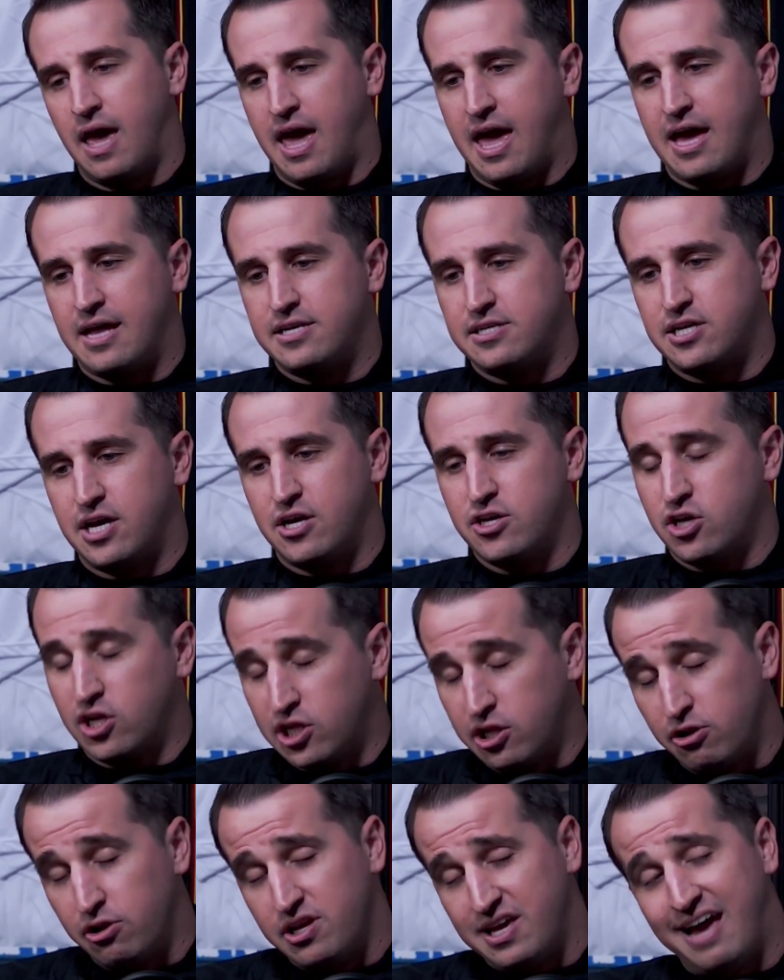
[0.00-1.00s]
And you
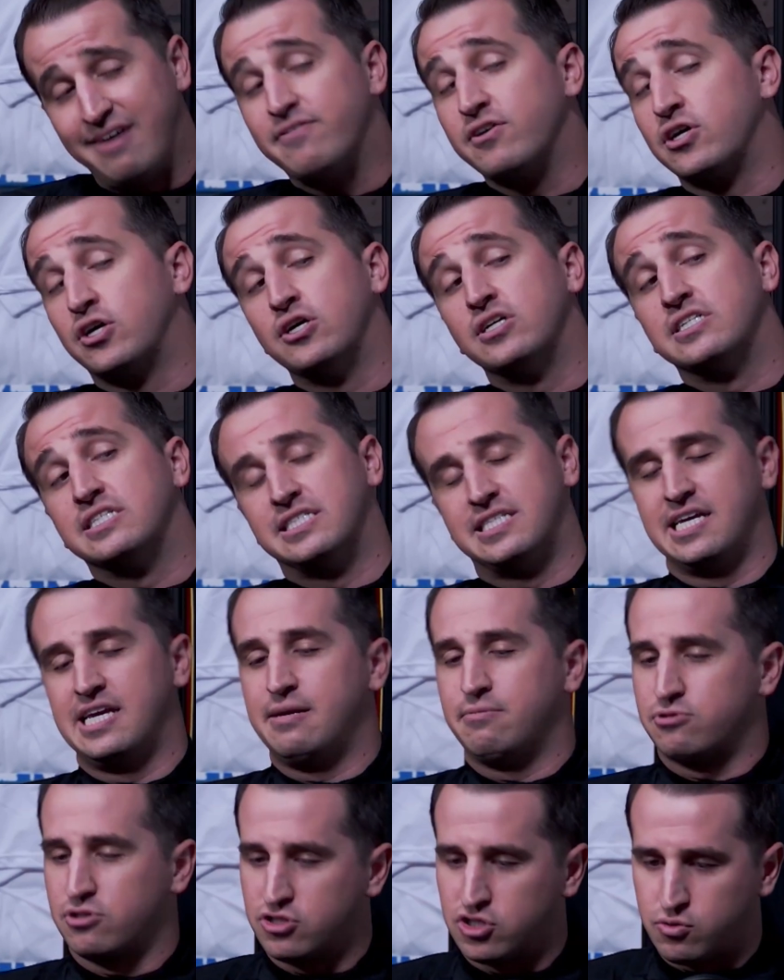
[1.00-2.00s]
clearly have a good
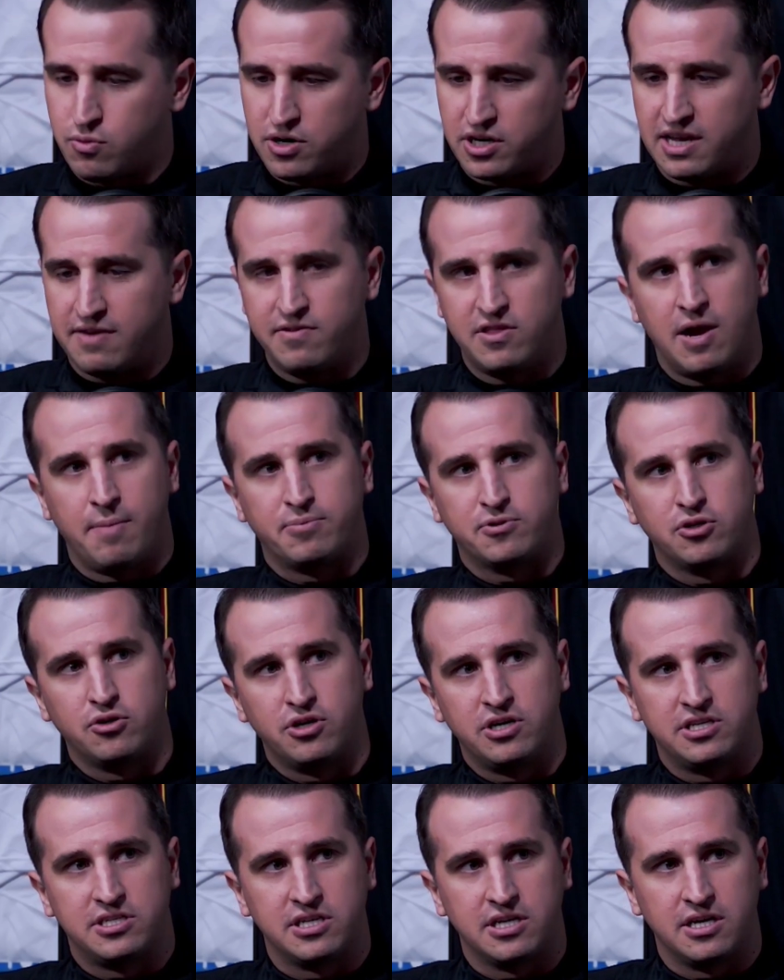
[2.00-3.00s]
team. So I just want to give you the
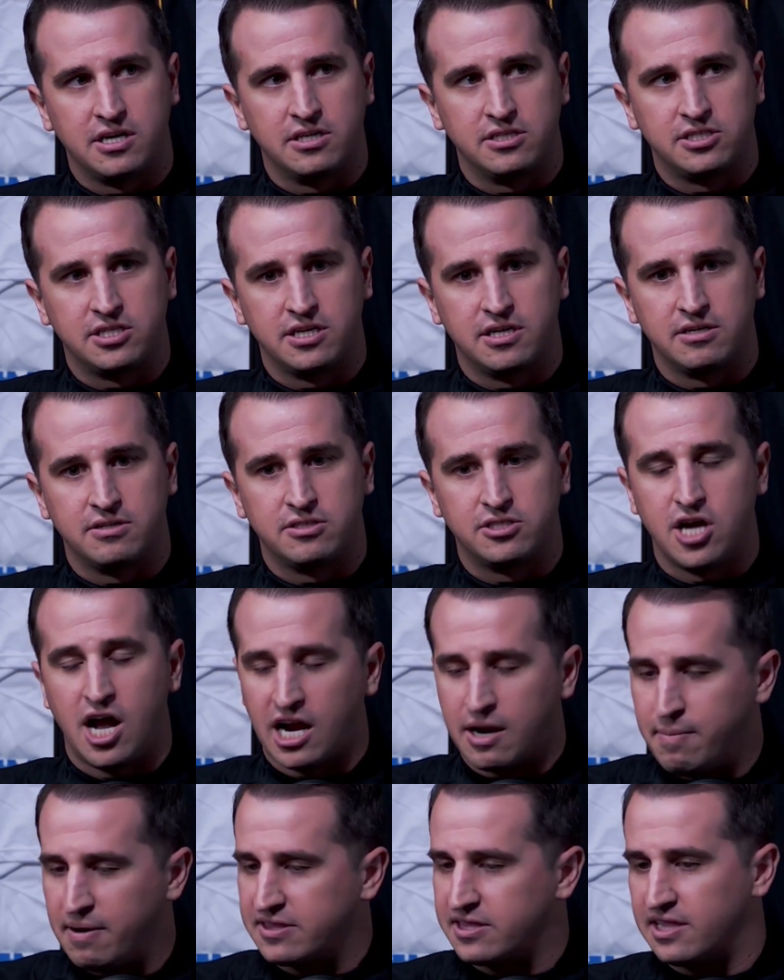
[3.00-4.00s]
opportunity to
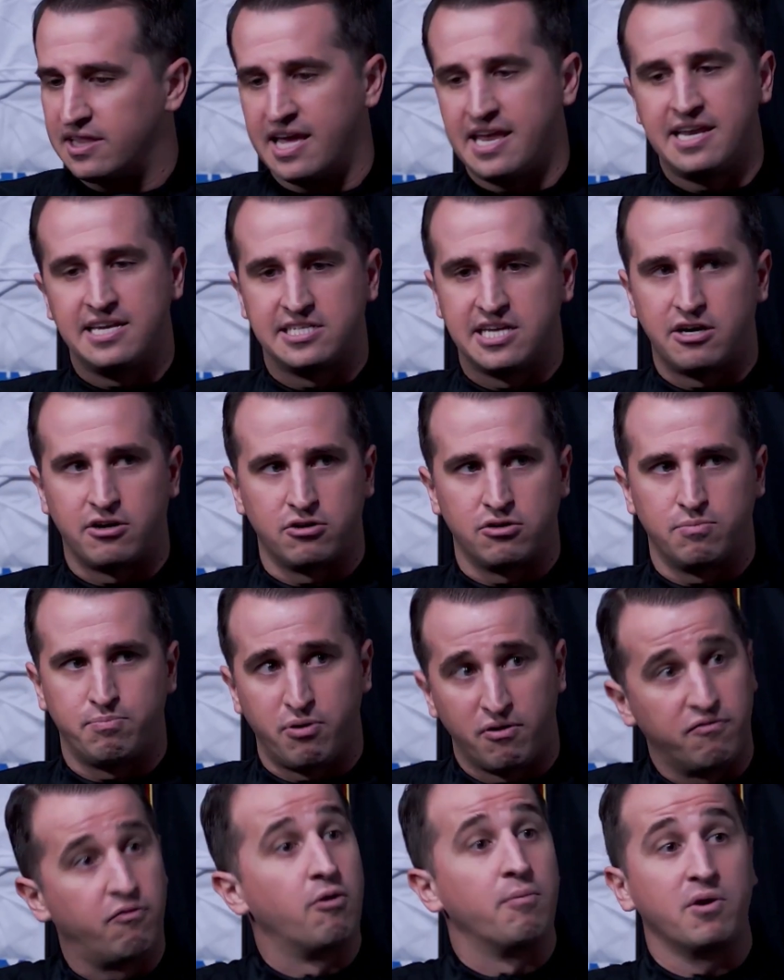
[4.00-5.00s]
talk about the ladies that are
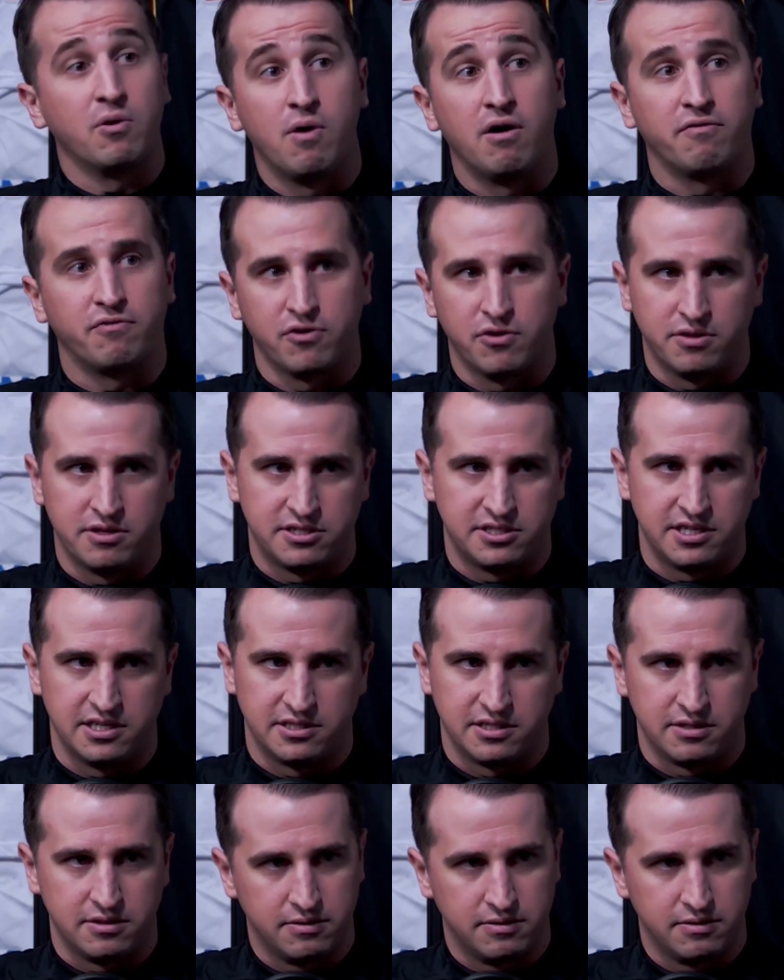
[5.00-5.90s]
performing well for you this season.